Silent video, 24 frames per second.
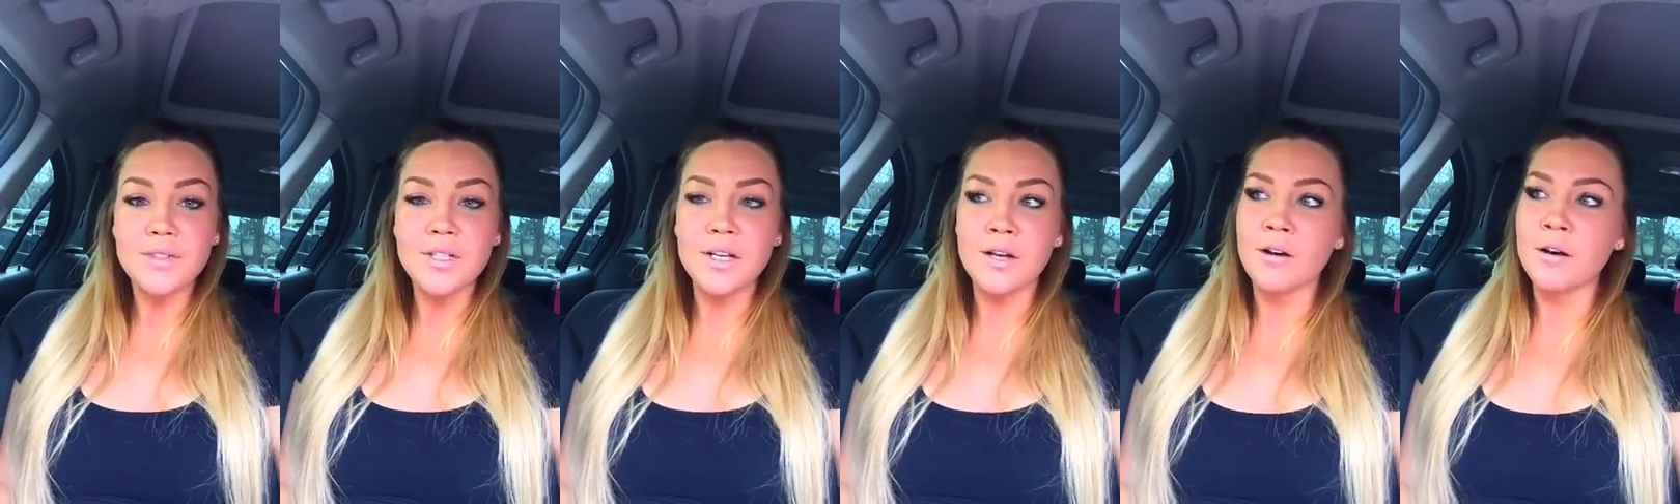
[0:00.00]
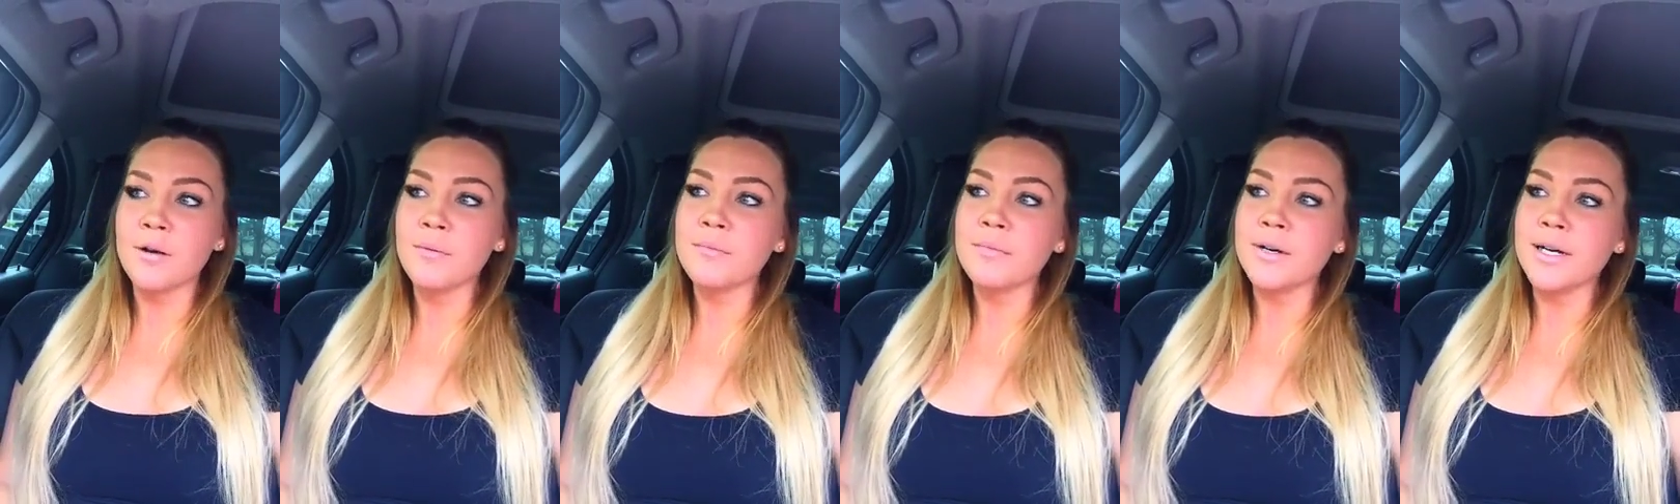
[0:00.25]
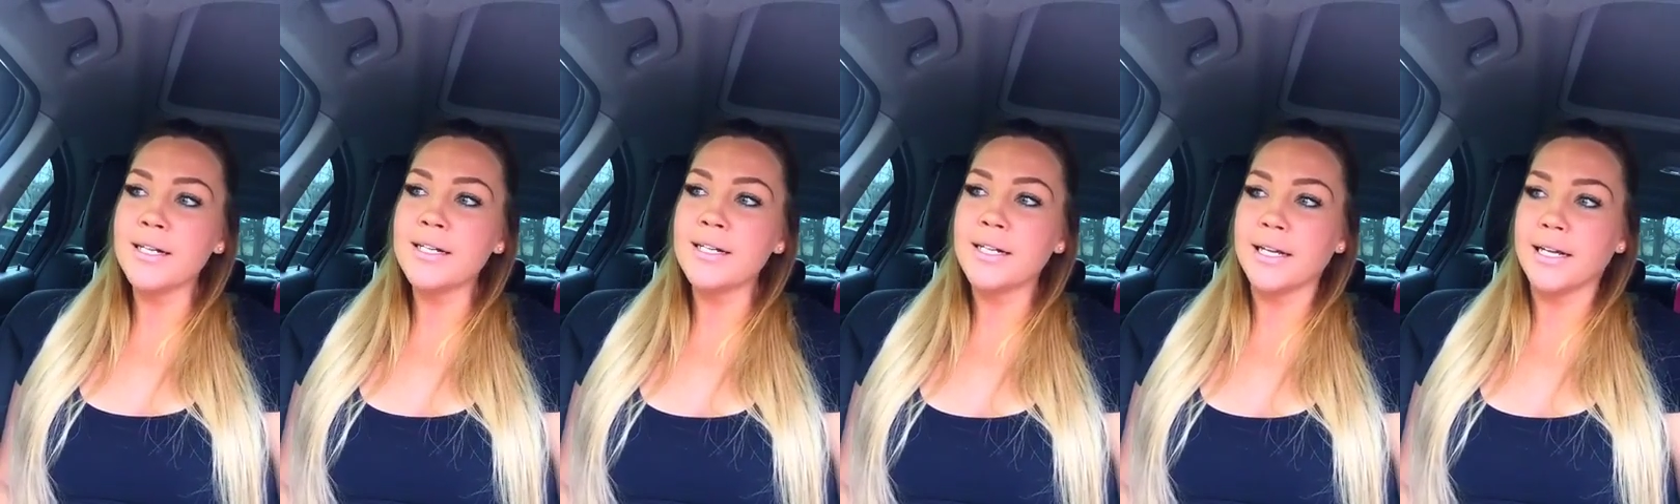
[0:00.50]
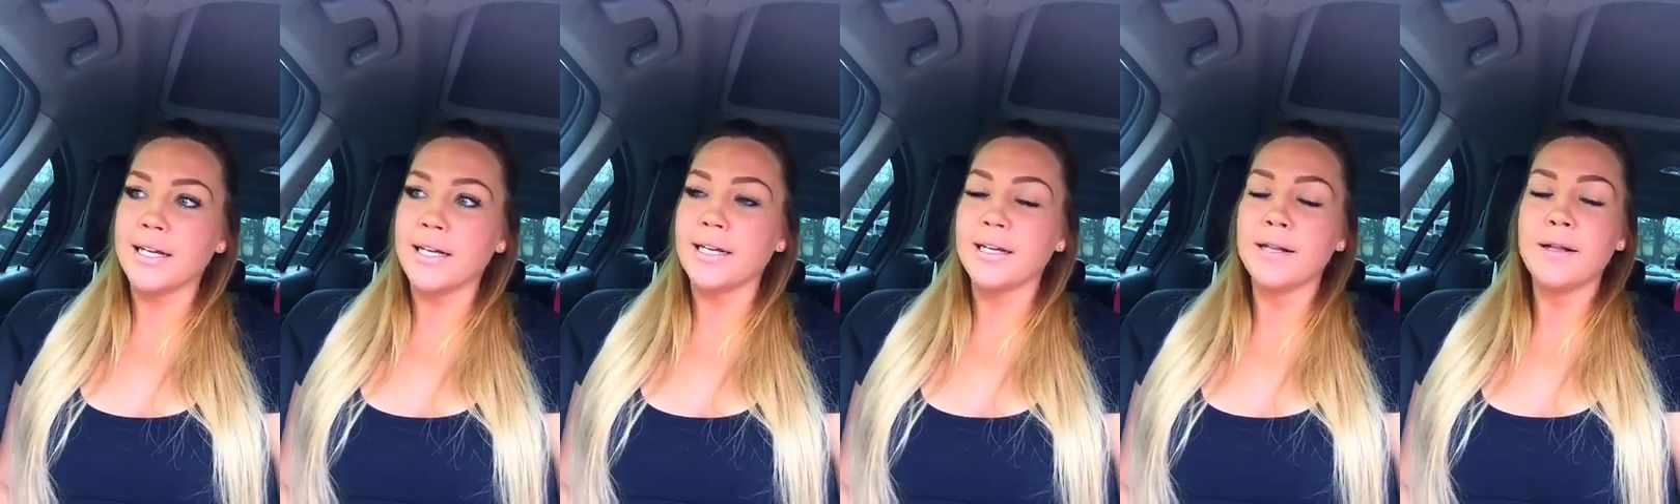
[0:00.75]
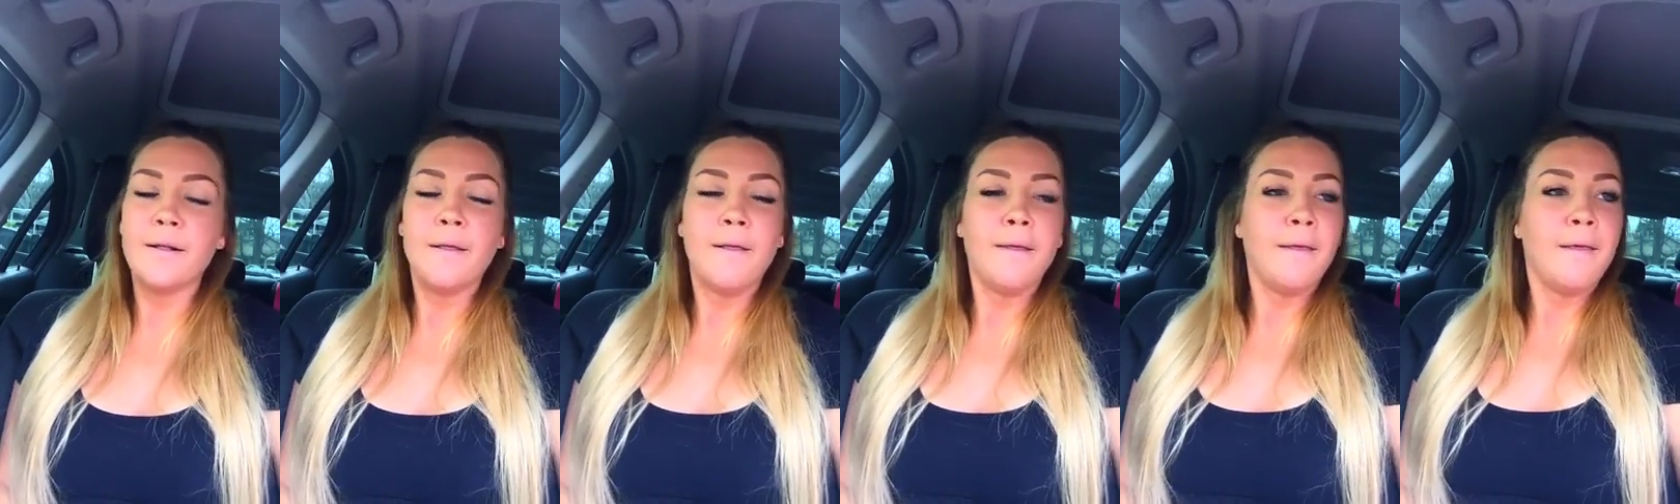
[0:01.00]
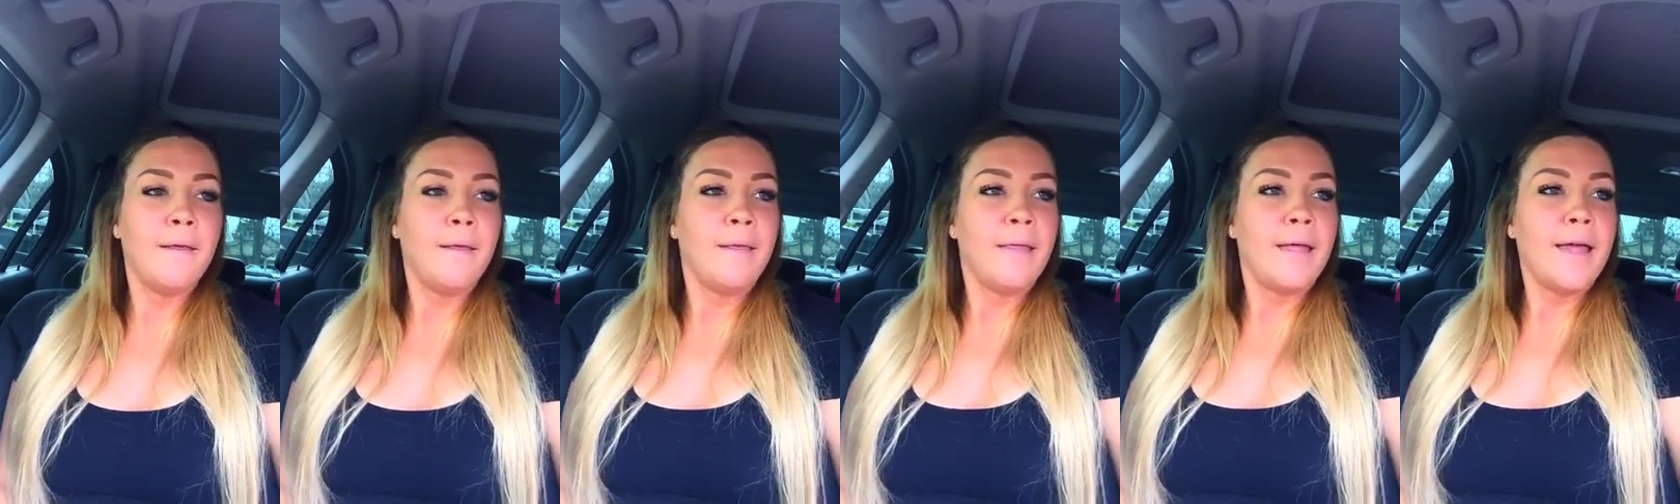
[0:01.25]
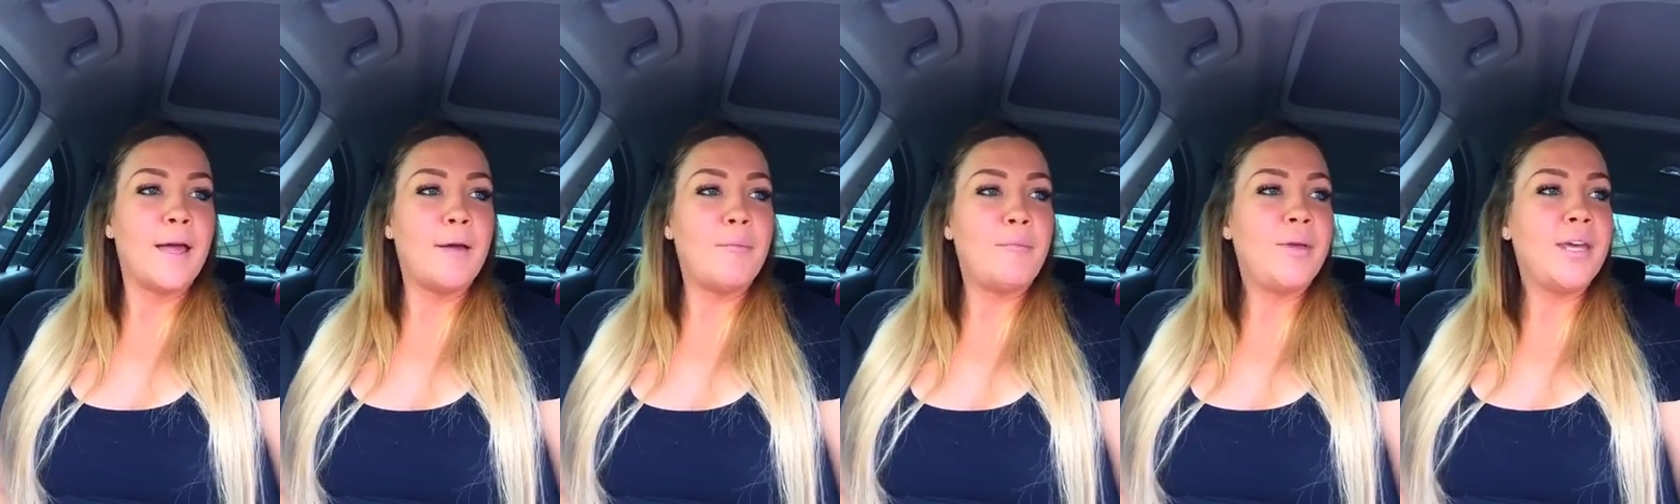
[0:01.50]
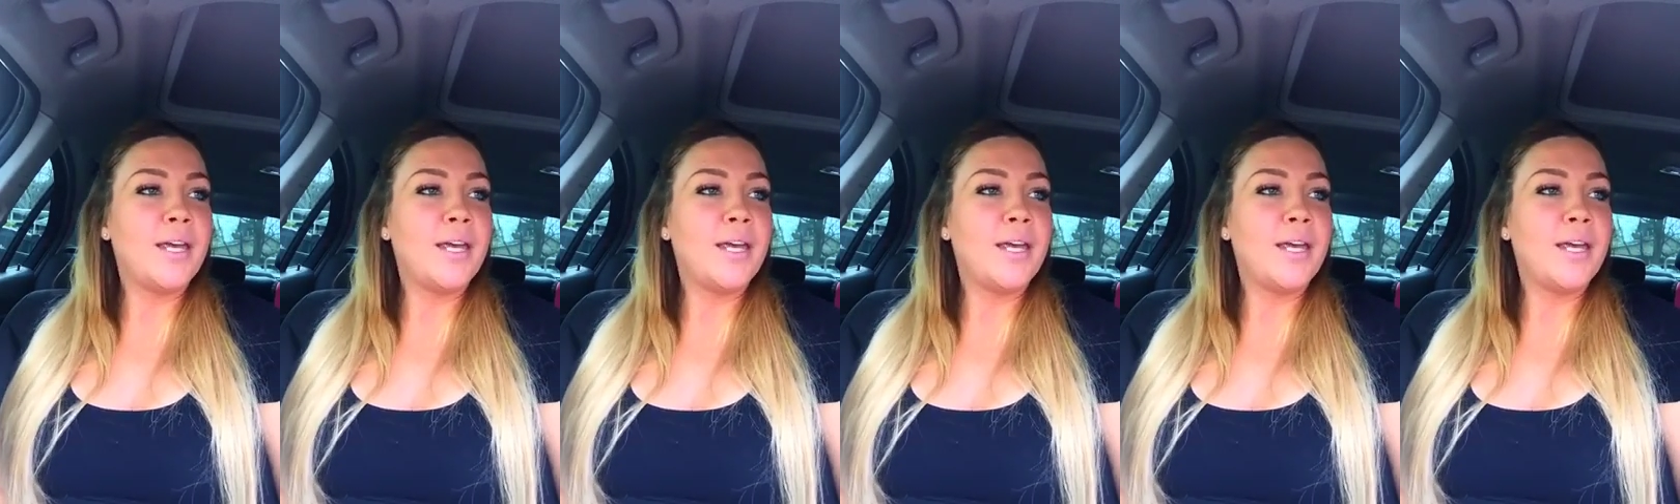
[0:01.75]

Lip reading: Monday. And